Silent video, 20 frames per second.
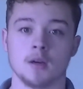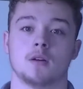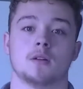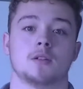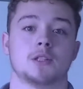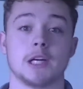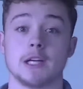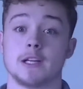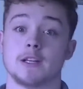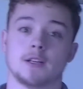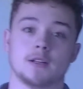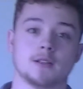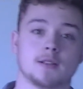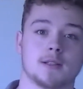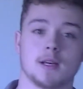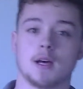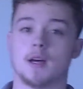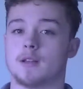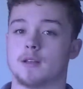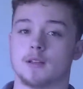Changing
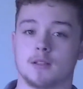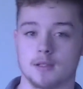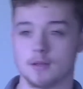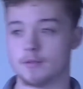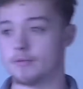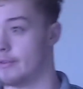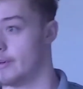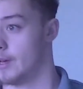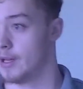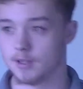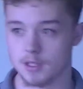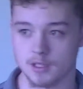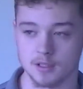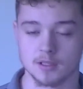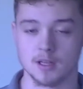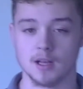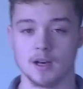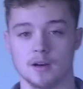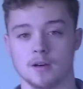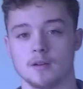sign, that's advanced,
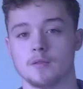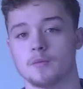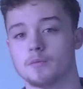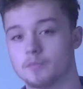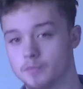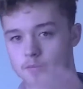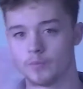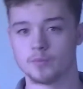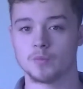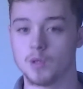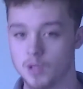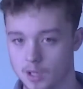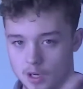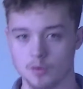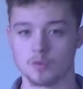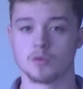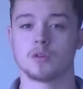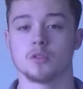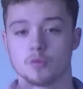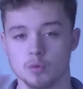that. You know,
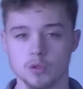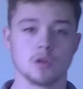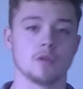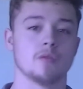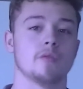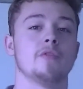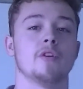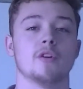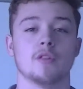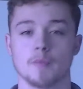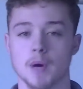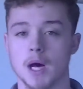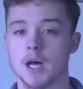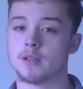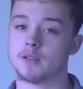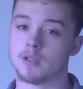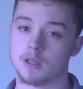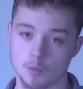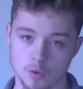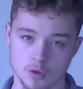because we're doing further
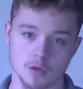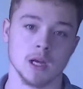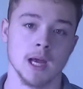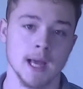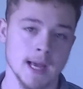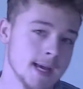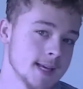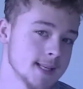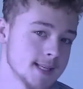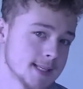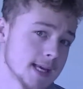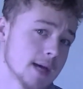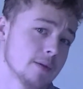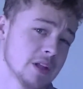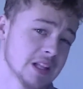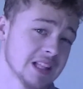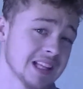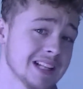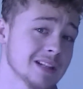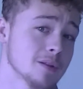maths, they want to sound
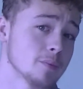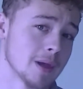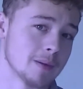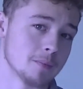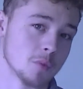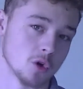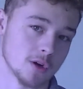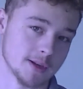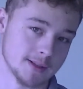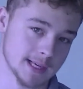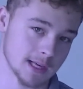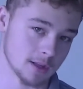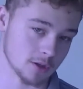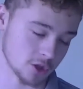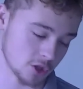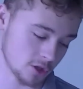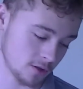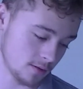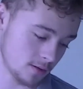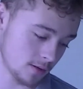a little bit more
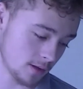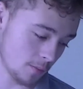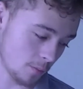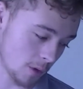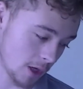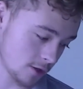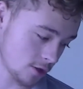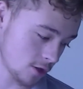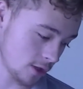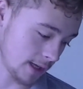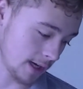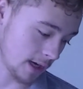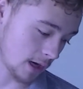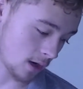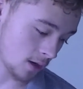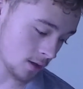intelligent than we actually are.